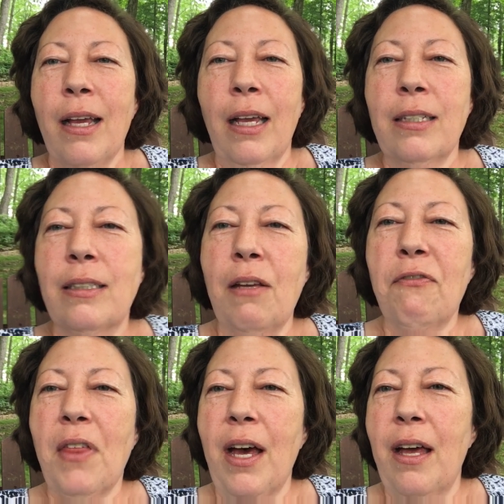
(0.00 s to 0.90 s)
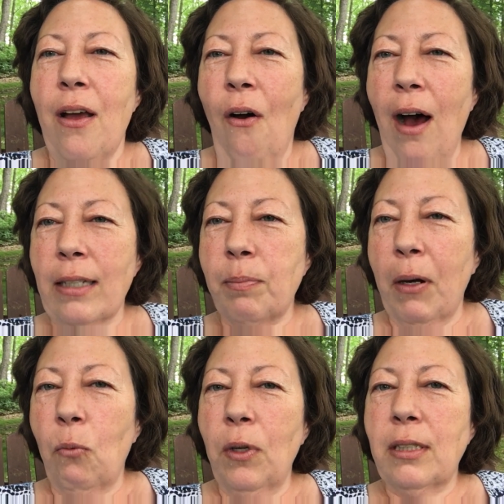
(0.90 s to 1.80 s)
the
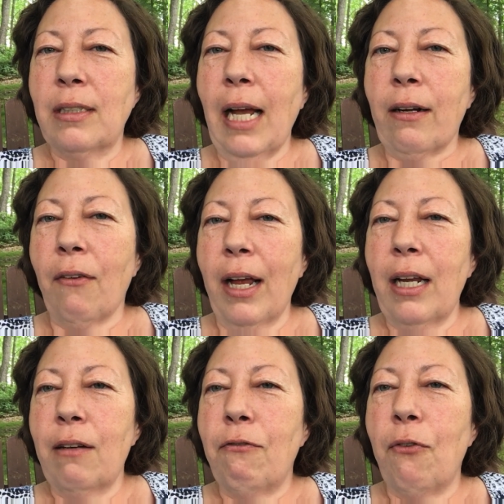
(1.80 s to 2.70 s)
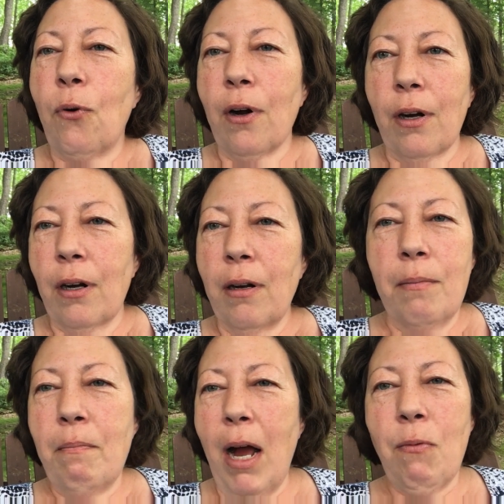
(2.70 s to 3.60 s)
hospital was decorated for
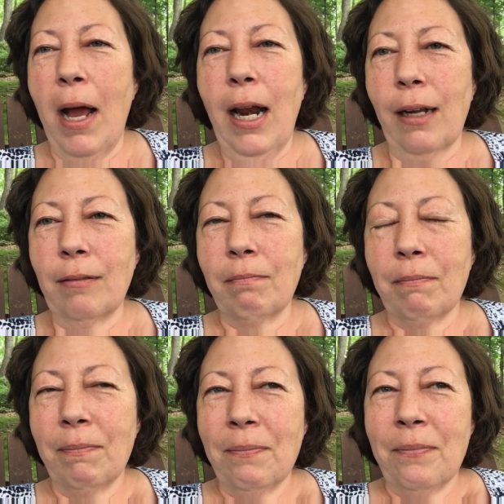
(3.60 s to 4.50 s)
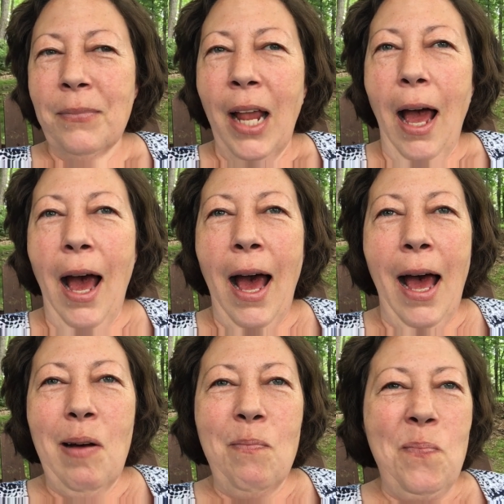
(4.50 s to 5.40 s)
my wedding.
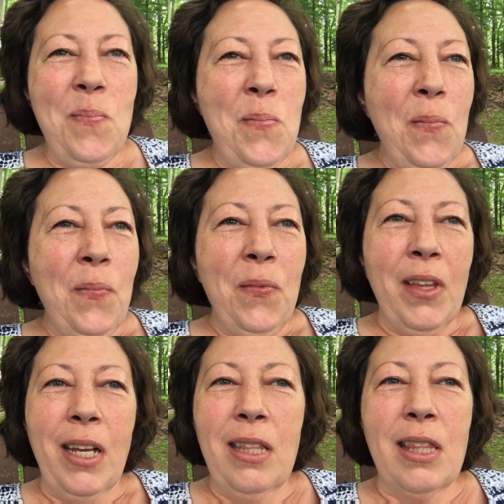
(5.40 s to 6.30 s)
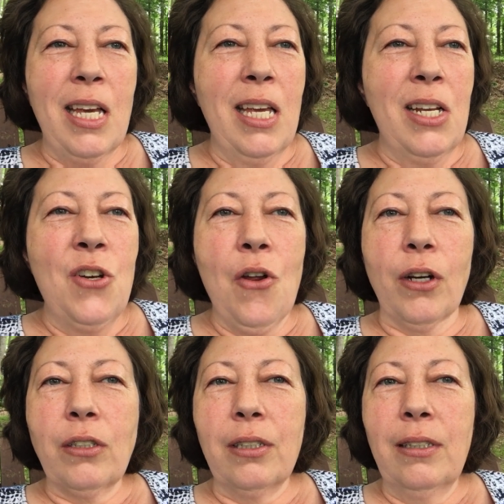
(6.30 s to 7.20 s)
Um, the
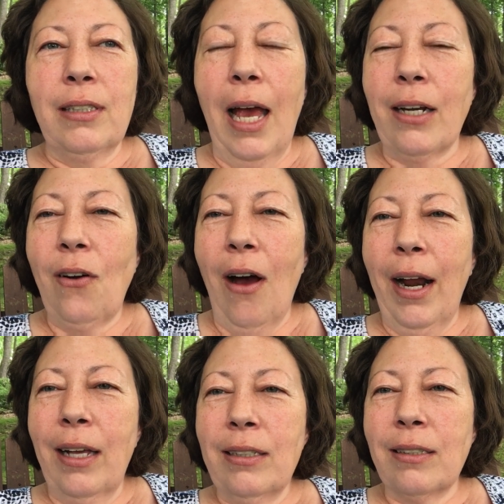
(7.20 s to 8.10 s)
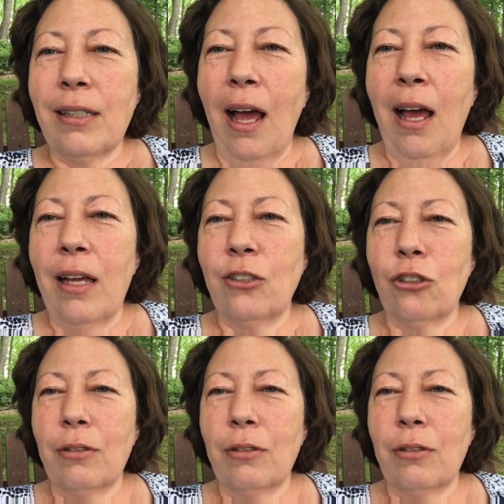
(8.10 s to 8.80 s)
nurses had got us a